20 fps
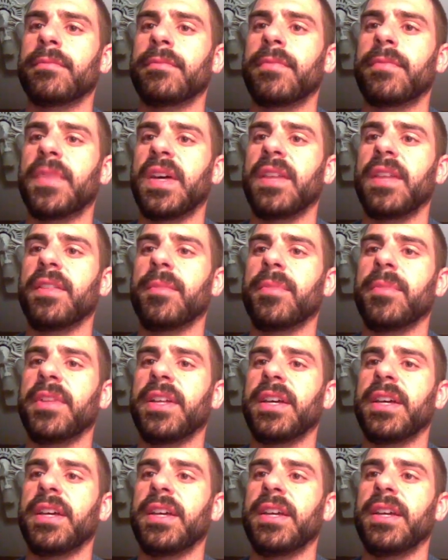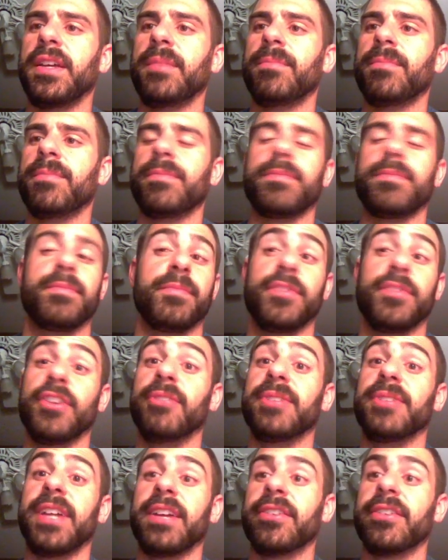On the play,
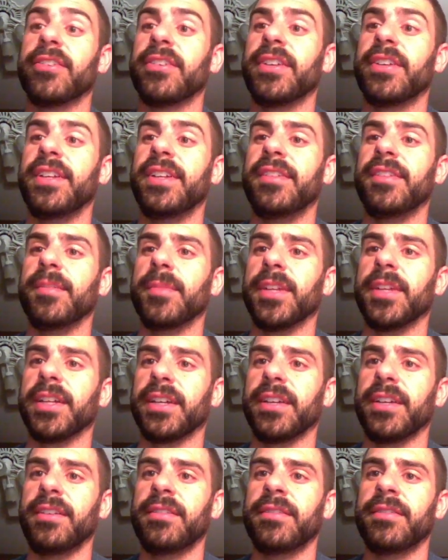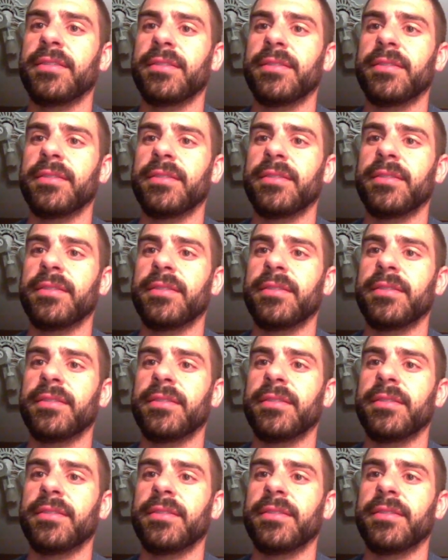no lander, easy mulligan.